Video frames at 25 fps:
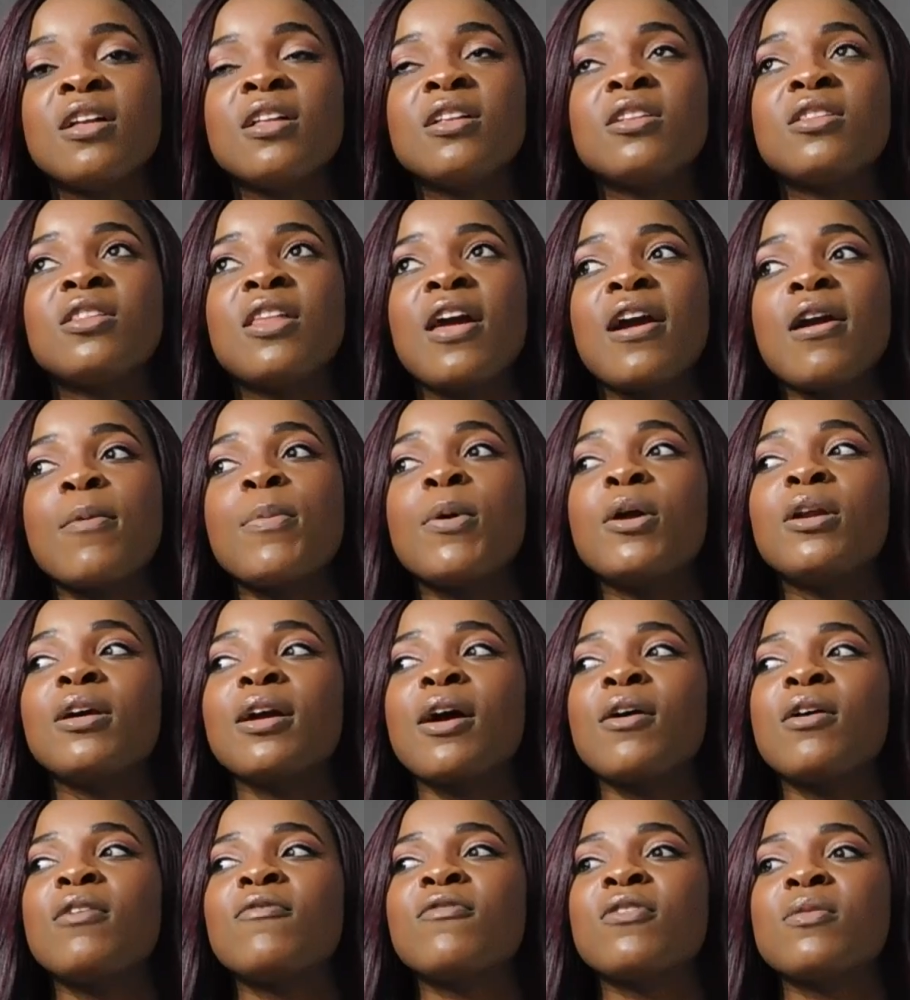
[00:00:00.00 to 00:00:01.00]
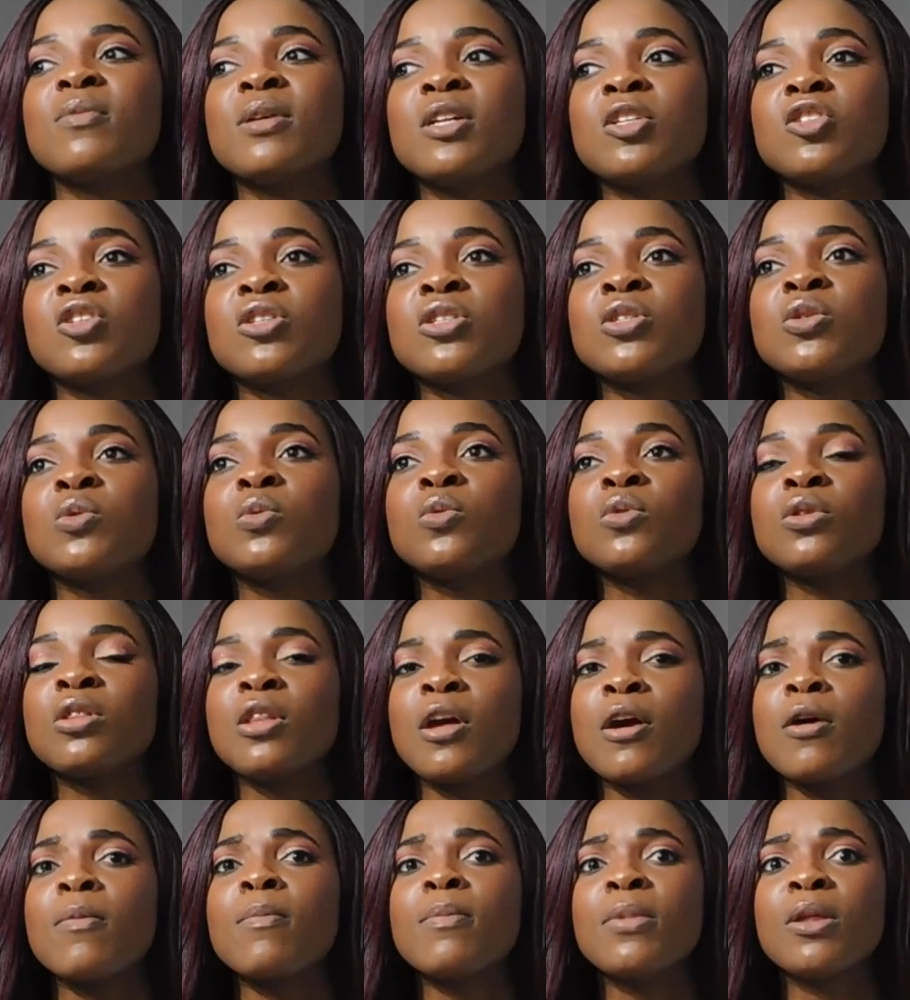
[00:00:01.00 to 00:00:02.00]
They're putting out information to
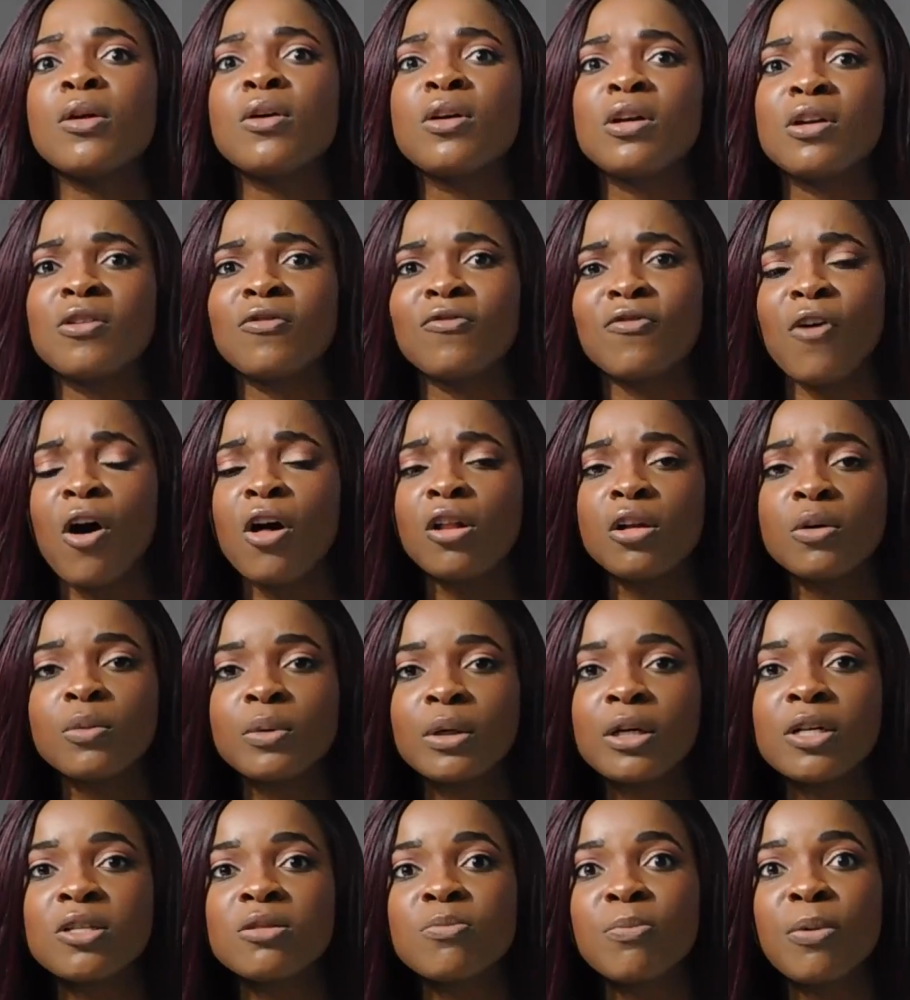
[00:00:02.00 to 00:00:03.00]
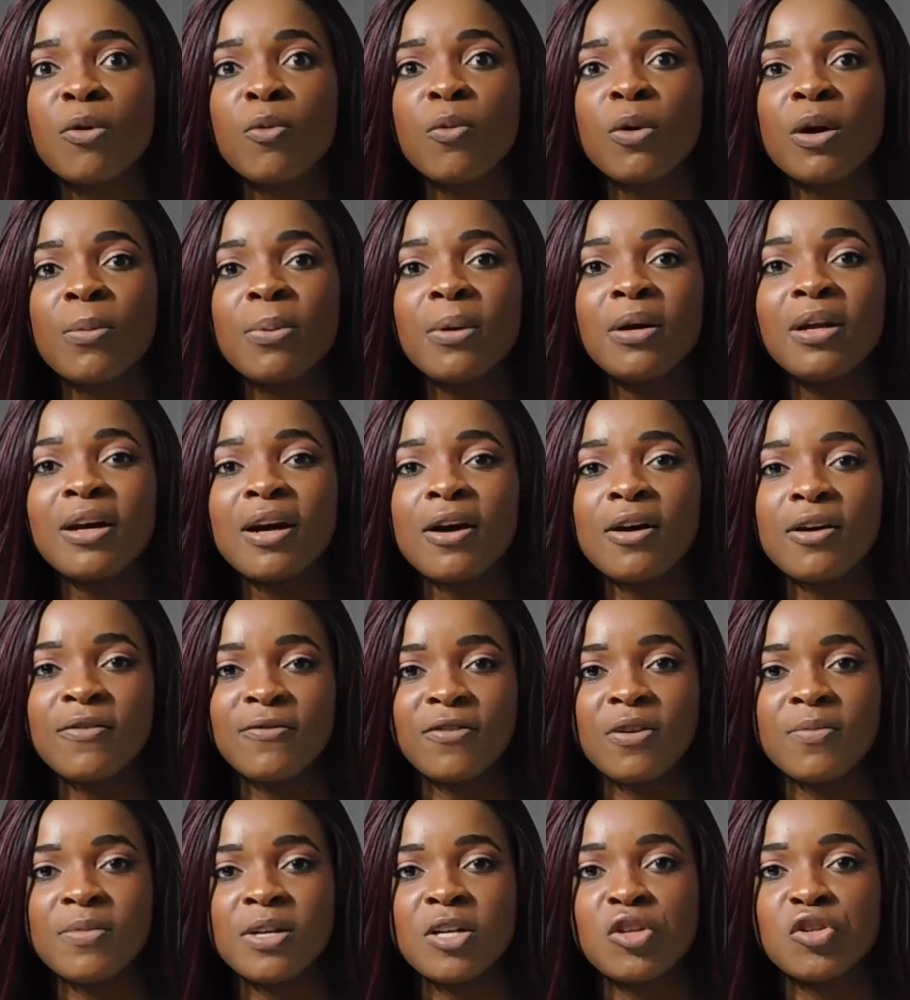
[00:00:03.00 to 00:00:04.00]
their 1 million followers, but we're putting out
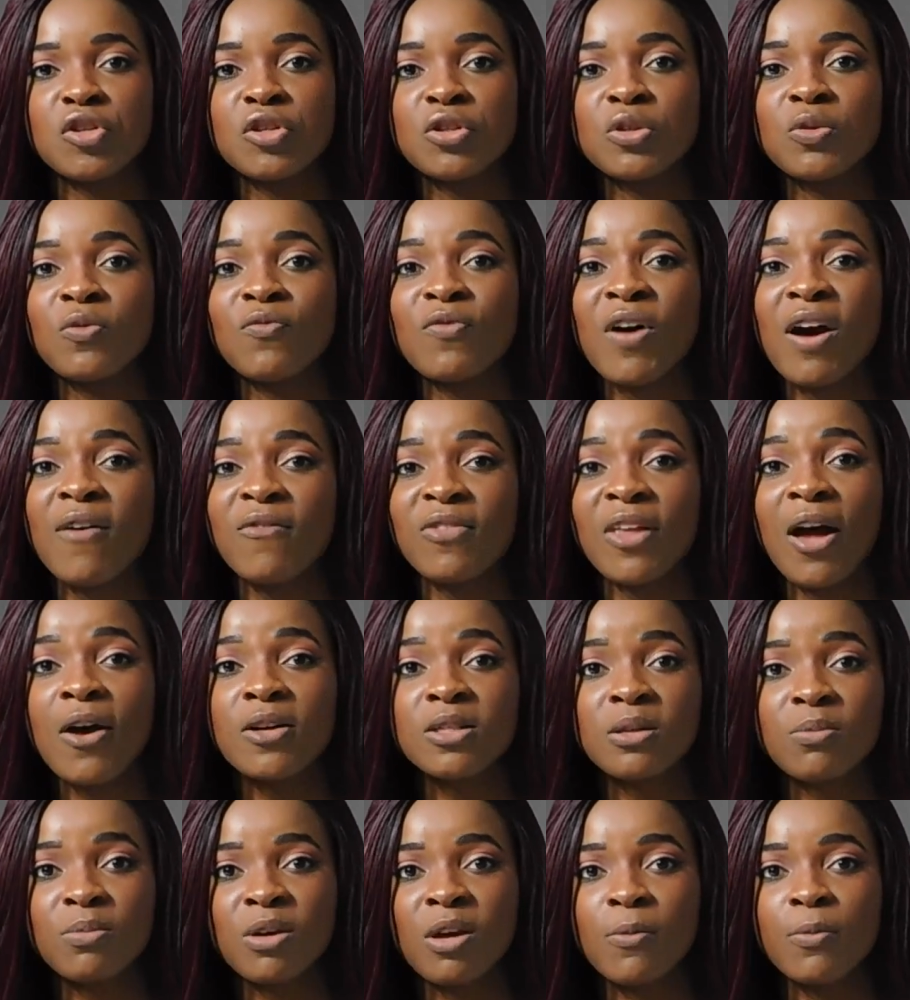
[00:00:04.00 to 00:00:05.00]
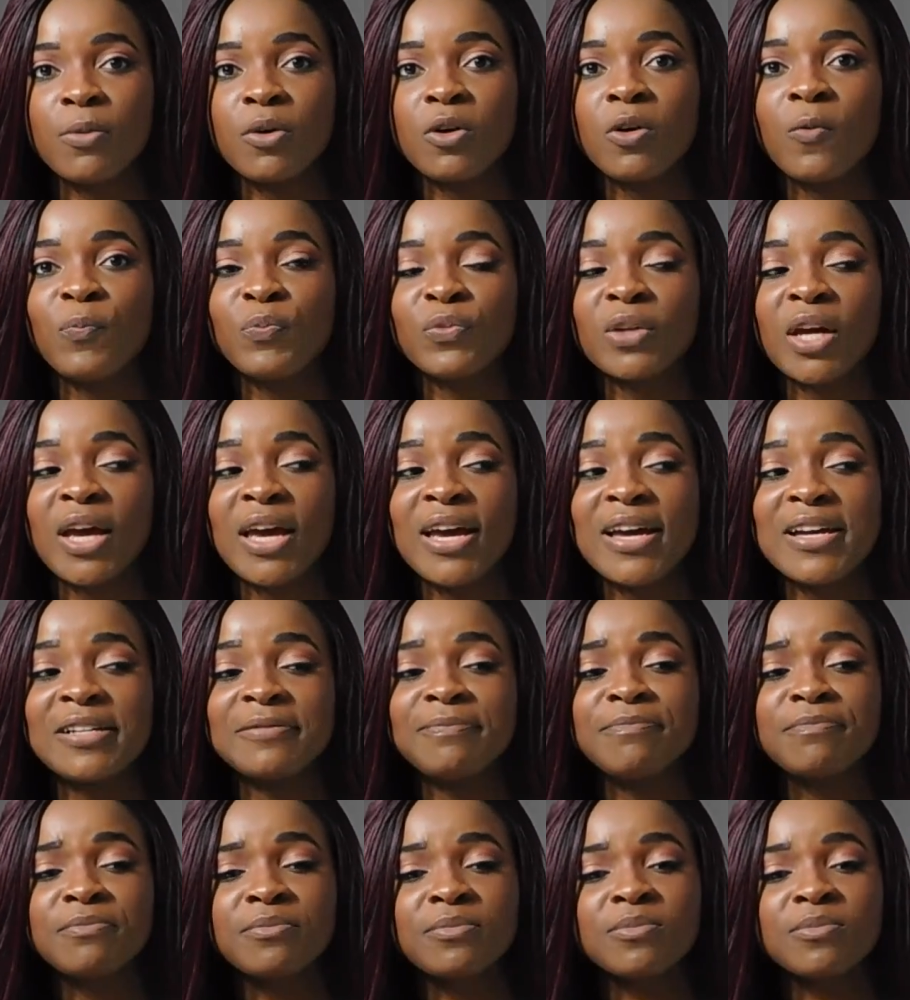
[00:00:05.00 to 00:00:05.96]
information to 5,000 people, and